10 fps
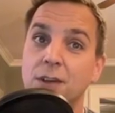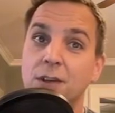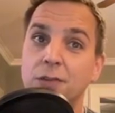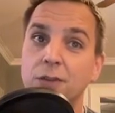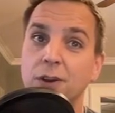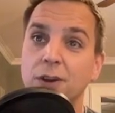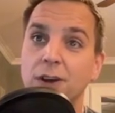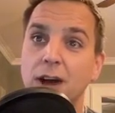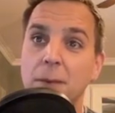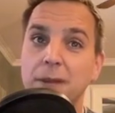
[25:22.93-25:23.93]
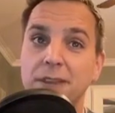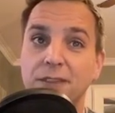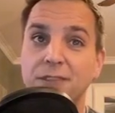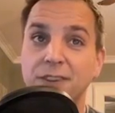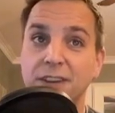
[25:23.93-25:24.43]
Sir, I'm in
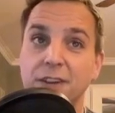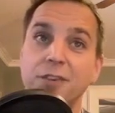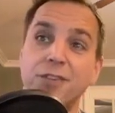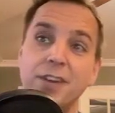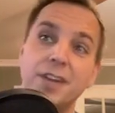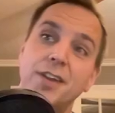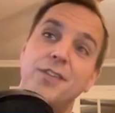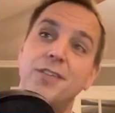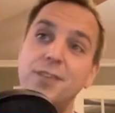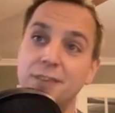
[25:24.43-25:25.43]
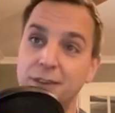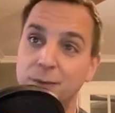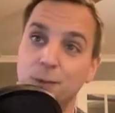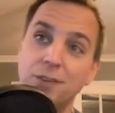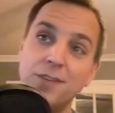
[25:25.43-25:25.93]
this seat. Your seat is
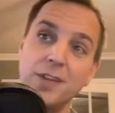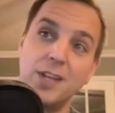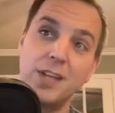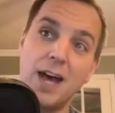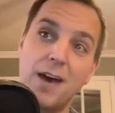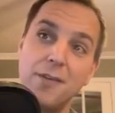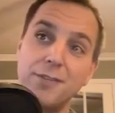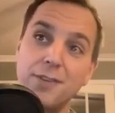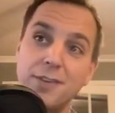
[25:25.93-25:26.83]
one to the left.